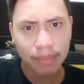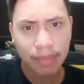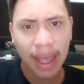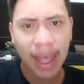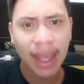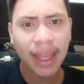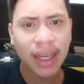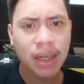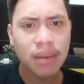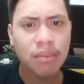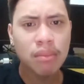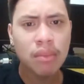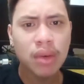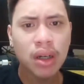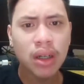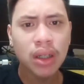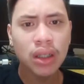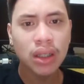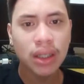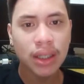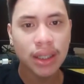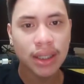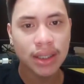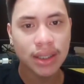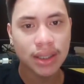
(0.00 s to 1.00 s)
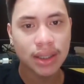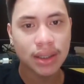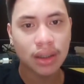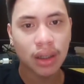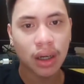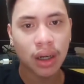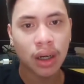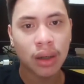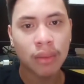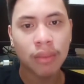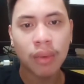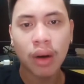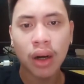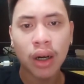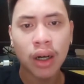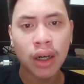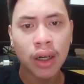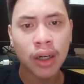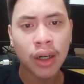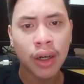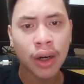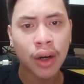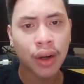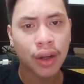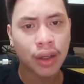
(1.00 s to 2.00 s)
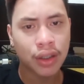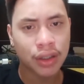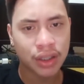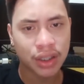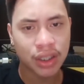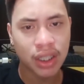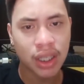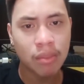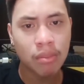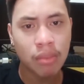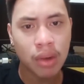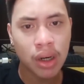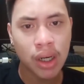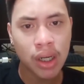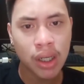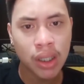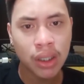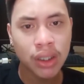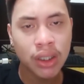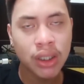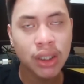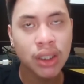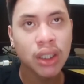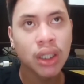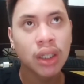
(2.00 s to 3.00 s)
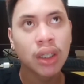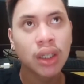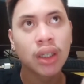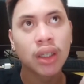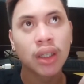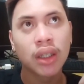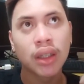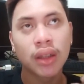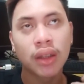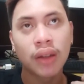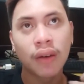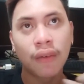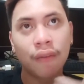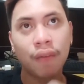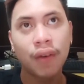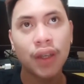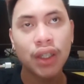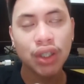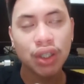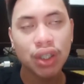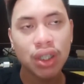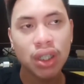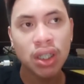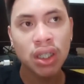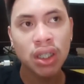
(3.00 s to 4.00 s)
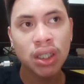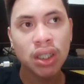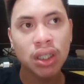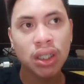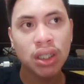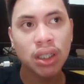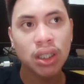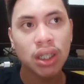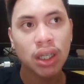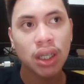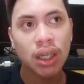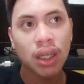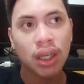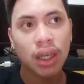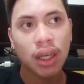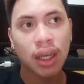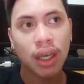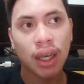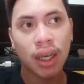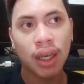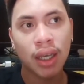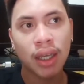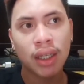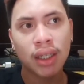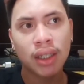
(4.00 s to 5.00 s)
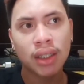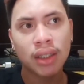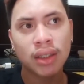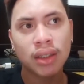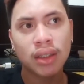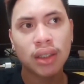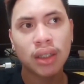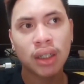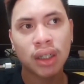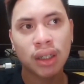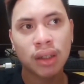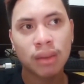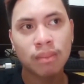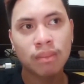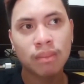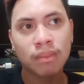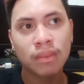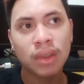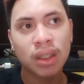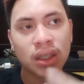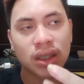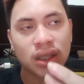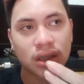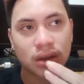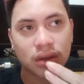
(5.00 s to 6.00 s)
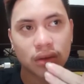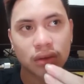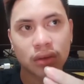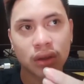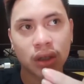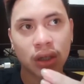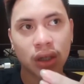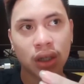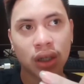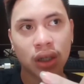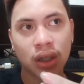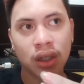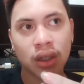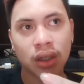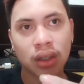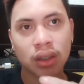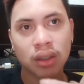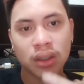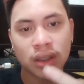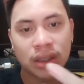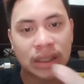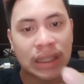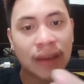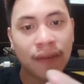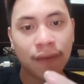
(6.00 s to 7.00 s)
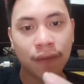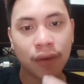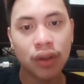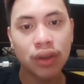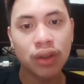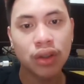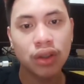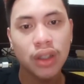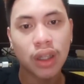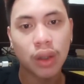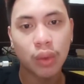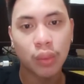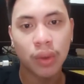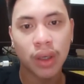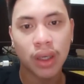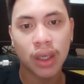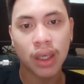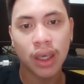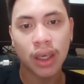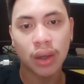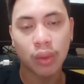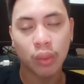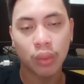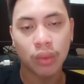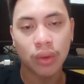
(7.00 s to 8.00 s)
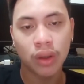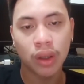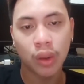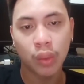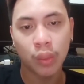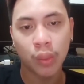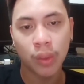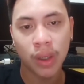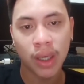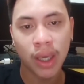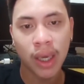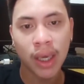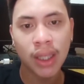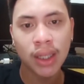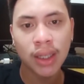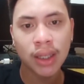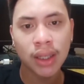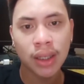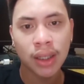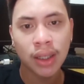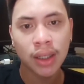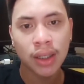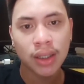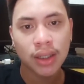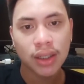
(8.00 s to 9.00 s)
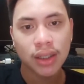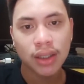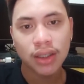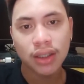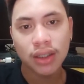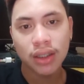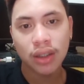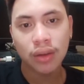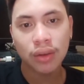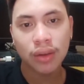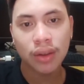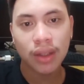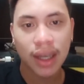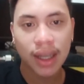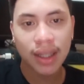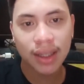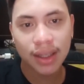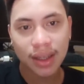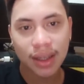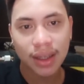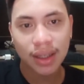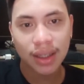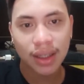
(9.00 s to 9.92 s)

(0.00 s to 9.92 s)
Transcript: animal is are seabirds, the fishes, and the seafoods that we ate. So that